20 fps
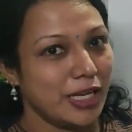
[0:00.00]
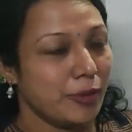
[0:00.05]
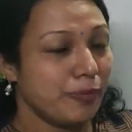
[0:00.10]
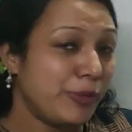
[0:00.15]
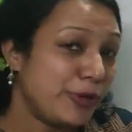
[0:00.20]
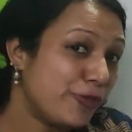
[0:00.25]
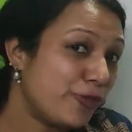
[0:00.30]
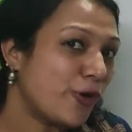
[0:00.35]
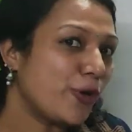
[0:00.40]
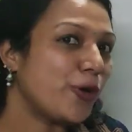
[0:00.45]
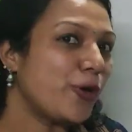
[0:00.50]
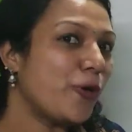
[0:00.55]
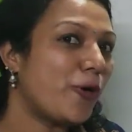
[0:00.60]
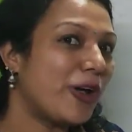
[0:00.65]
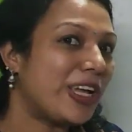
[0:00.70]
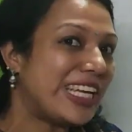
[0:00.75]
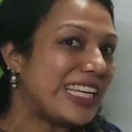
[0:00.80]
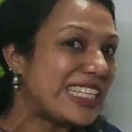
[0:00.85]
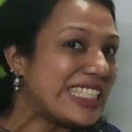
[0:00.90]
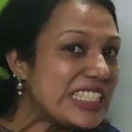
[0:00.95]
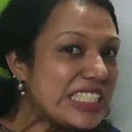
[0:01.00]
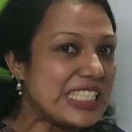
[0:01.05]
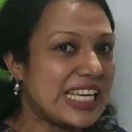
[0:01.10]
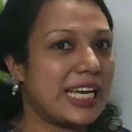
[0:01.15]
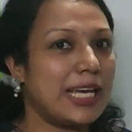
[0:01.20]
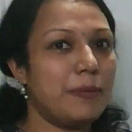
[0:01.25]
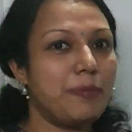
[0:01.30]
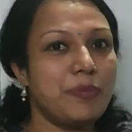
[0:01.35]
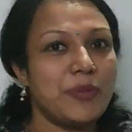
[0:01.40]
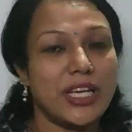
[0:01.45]
Before going in
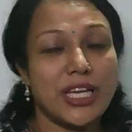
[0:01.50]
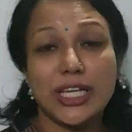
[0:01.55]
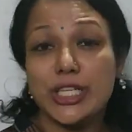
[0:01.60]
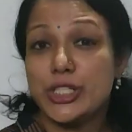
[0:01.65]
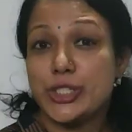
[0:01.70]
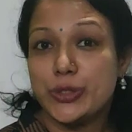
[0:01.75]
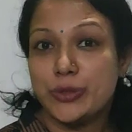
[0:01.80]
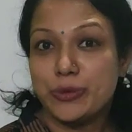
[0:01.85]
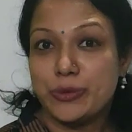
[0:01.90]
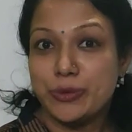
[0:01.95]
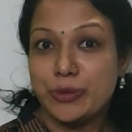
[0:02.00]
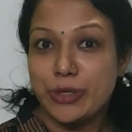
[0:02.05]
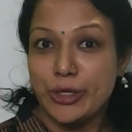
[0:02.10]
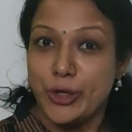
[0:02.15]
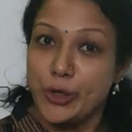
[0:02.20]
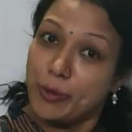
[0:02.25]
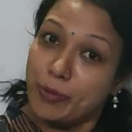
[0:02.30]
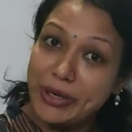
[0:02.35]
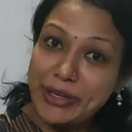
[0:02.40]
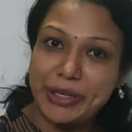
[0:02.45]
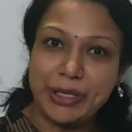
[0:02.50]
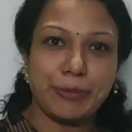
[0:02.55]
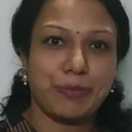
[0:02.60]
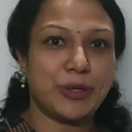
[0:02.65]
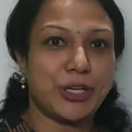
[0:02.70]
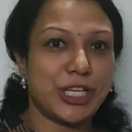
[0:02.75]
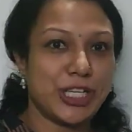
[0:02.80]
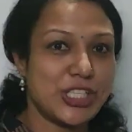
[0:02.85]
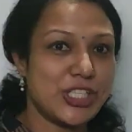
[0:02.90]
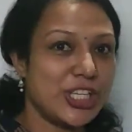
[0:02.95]
depth into human
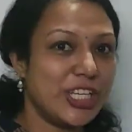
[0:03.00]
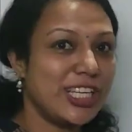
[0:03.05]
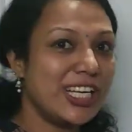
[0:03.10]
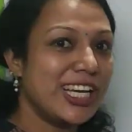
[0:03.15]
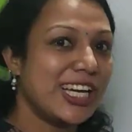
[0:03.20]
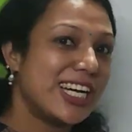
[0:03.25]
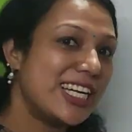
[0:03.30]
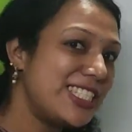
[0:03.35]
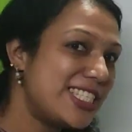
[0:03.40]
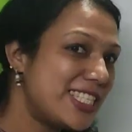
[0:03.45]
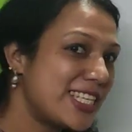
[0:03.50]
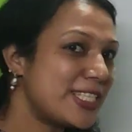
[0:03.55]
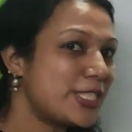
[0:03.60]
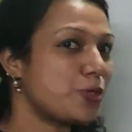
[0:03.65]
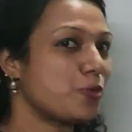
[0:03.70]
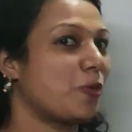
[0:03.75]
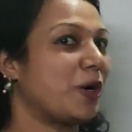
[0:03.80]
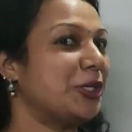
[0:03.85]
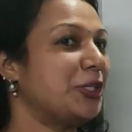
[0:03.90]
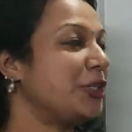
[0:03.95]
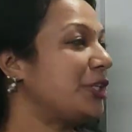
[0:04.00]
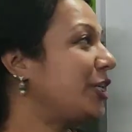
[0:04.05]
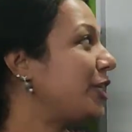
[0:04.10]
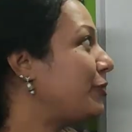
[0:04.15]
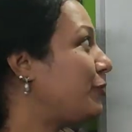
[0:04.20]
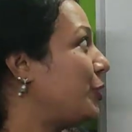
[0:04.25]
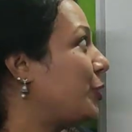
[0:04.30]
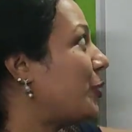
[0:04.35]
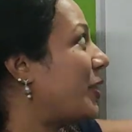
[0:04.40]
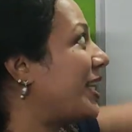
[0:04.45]
reproduction, I just want to
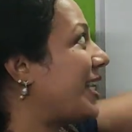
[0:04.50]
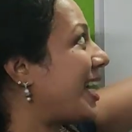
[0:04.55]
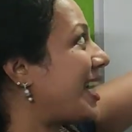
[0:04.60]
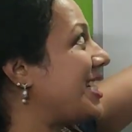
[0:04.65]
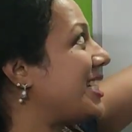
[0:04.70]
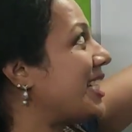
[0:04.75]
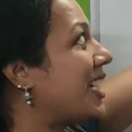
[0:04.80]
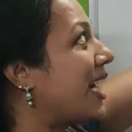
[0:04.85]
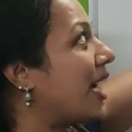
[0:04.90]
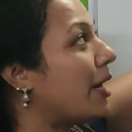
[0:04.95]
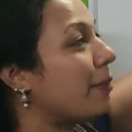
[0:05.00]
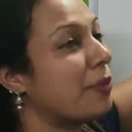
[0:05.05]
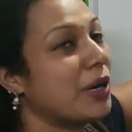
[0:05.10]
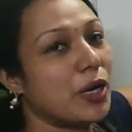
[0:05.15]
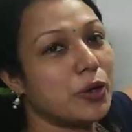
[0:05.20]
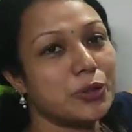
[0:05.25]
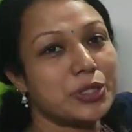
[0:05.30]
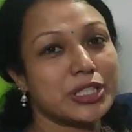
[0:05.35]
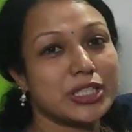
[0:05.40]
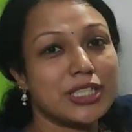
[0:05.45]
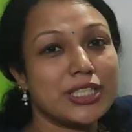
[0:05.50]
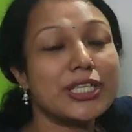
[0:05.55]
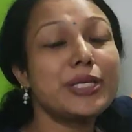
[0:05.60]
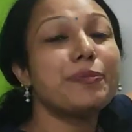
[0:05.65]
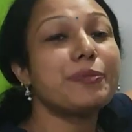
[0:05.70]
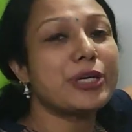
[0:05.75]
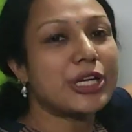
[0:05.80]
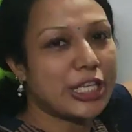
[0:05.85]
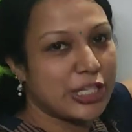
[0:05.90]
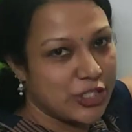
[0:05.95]
give you an idea about
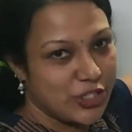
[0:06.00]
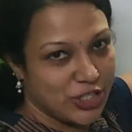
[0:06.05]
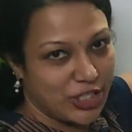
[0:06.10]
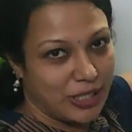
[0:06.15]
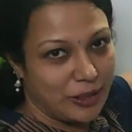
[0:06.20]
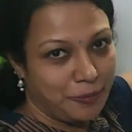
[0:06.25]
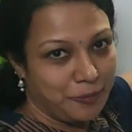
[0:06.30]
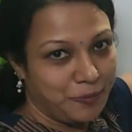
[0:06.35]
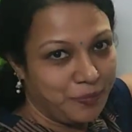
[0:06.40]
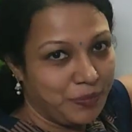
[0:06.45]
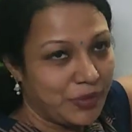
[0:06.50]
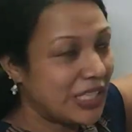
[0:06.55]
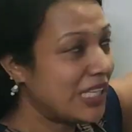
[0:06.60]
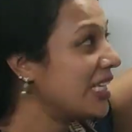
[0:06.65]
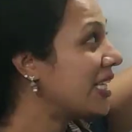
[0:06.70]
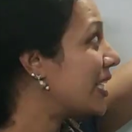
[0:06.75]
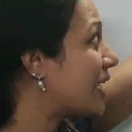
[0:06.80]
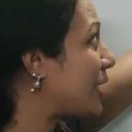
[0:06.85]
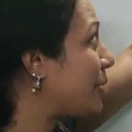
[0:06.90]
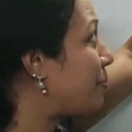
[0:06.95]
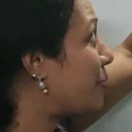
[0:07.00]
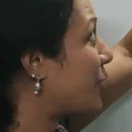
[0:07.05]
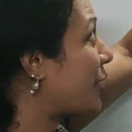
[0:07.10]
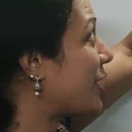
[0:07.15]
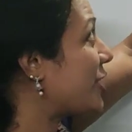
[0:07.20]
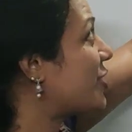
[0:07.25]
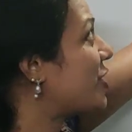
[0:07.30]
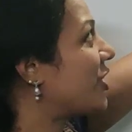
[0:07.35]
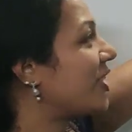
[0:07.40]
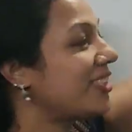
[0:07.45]
reproduction.
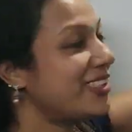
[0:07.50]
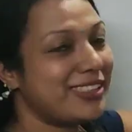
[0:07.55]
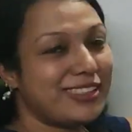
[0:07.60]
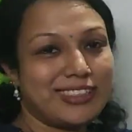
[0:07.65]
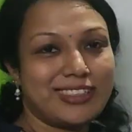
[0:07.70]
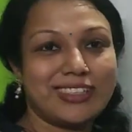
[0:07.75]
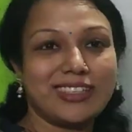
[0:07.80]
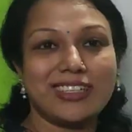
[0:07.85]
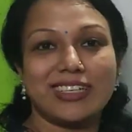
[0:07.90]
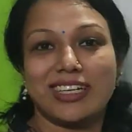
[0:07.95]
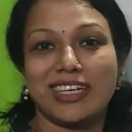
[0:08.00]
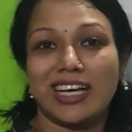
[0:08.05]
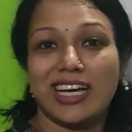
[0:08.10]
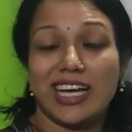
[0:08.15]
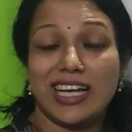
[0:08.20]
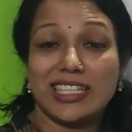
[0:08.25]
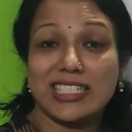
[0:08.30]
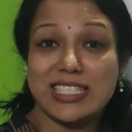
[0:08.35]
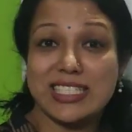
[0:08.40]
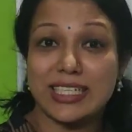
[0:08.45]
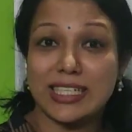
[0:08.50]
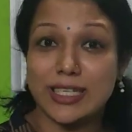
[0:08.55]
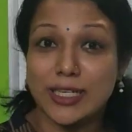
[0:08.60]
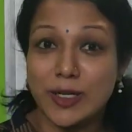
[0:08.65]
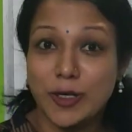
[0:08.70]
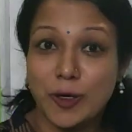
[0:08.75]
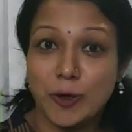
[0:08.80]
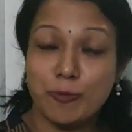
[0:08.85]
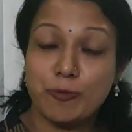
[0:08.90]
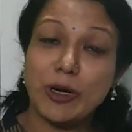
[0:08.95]
Reproduction, it's
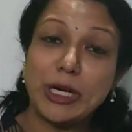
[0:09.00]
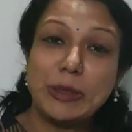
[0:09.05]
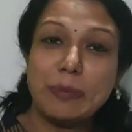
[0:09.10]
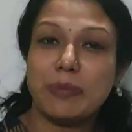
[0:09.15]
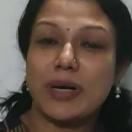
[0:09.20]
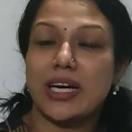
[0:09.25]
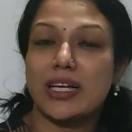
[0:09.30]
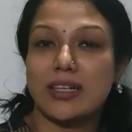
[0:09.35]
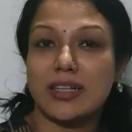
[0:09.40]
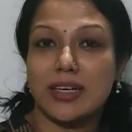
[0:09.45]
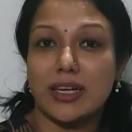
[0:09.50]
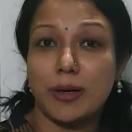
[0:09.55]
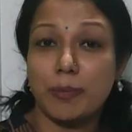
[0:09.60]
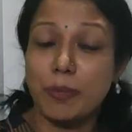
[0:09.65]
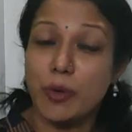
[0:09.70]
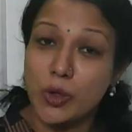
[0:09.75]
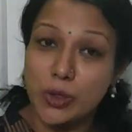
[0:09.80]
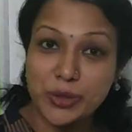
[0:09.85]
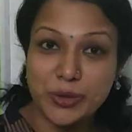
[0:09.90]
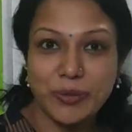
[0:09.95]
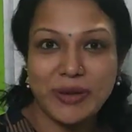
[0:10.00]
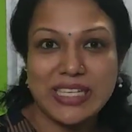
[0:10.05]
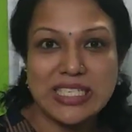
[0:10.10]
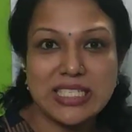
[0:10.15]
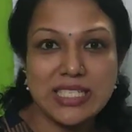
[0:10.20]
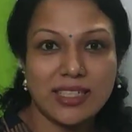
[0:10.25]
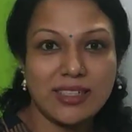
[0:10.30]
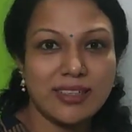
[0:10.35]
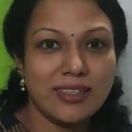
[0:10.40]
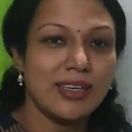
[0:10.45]
a 1-mark board
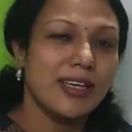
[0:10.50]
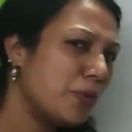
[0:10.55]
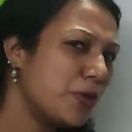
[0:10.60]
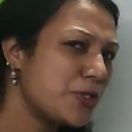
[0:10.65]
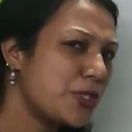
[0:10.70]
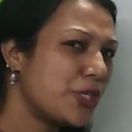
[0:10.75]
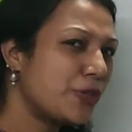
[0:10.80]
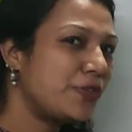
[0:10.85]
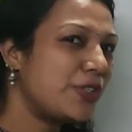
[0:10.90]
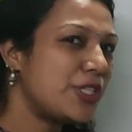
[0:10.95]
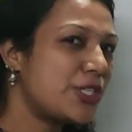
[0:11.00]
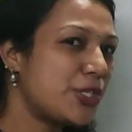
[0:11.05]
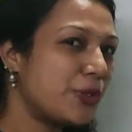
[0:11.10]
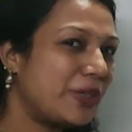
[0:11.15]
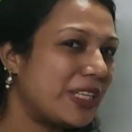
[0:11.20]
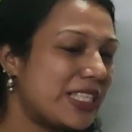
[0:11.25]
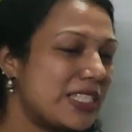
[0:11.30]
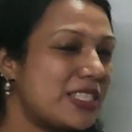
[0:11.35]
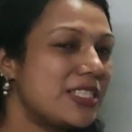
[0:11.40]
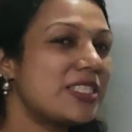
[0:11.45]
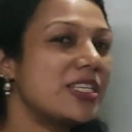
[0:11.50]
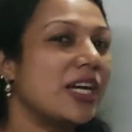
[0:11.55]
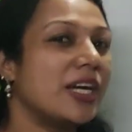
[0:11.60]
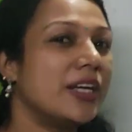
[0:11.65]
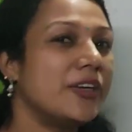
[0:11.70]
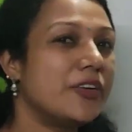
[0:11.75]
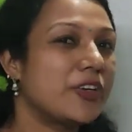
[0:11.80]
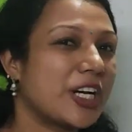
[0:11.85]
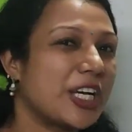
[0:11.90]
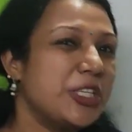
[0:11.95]
question. Most of the students
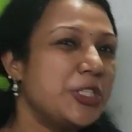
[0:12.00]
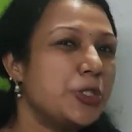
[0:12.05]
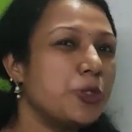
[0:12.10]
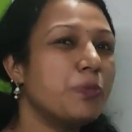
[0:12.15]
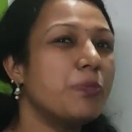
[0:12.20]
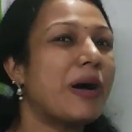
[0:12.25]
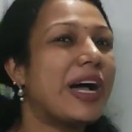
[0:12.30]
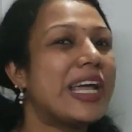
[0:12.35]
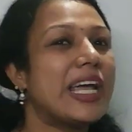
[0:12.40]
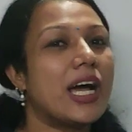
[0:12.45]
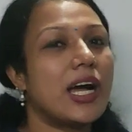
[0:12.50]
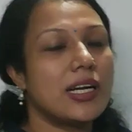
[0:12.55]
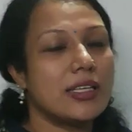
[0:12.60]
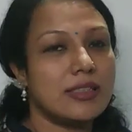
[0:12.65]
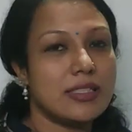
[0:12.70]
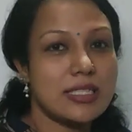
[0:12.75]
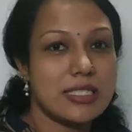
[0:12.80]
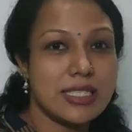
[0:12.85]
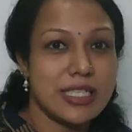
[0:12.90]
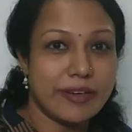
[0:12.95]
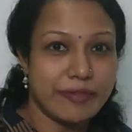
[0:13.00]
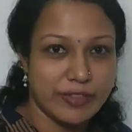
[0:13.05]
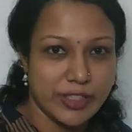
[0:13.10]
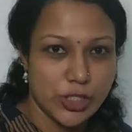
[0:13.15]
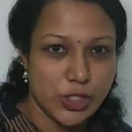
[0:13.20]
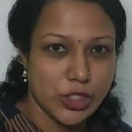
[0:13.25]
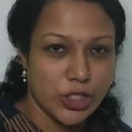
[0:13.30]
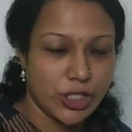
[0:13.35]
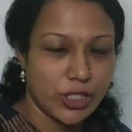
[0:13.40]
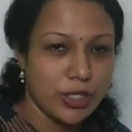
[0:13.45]
try to by heart this
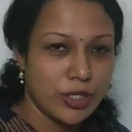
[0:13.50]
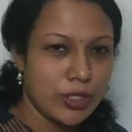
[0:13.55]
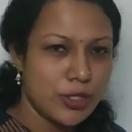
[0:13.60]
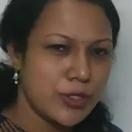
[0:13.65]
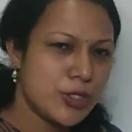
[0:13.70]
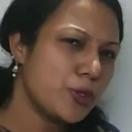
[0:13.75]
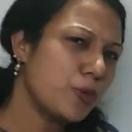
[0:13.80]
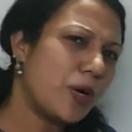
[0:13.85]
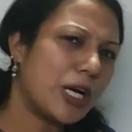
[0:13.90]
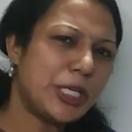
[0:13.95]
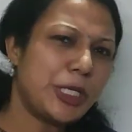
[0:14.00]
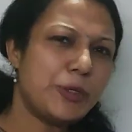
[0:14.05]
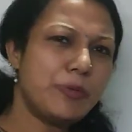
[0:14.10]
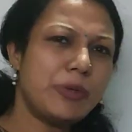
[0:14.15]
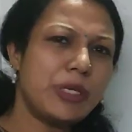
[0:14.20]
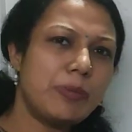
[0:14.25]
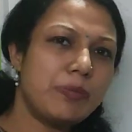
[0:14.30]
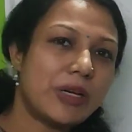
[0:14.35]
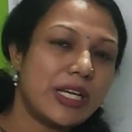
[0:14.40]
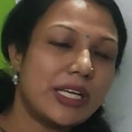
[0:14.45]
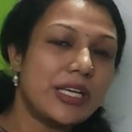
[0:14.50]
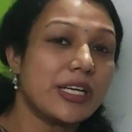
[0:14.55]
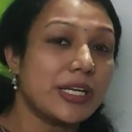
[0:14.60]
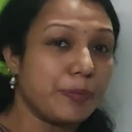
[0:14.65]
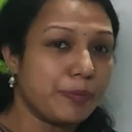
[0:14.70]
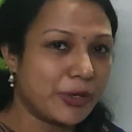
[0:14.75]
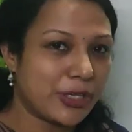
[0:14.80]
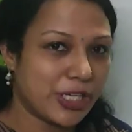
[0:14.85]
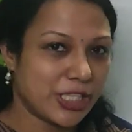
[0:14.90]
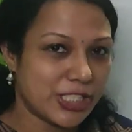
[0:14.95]
definition. So what do you mean by
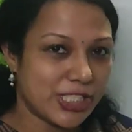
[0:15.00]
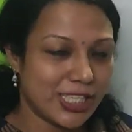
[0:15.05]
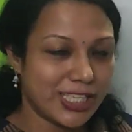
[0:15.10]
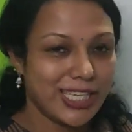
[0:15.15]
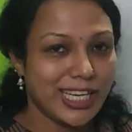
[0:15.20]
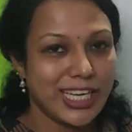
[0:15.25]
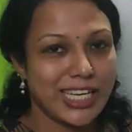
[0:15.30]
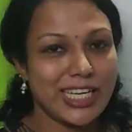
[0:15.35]
reproduction?